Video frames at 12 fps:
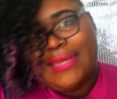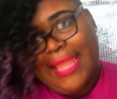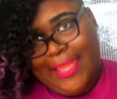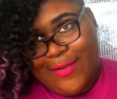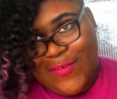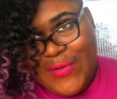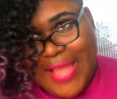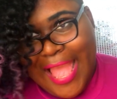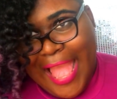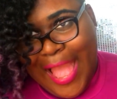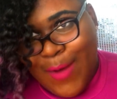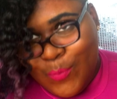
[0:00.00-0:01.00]
Now,
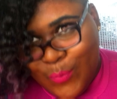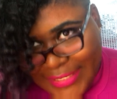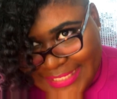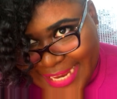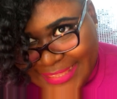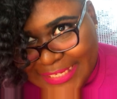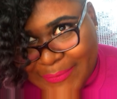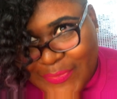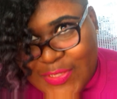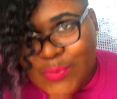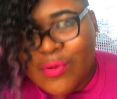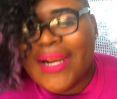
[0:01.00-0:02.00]
what did I think about
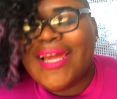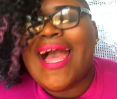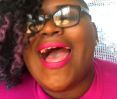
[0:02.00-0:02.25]
this product?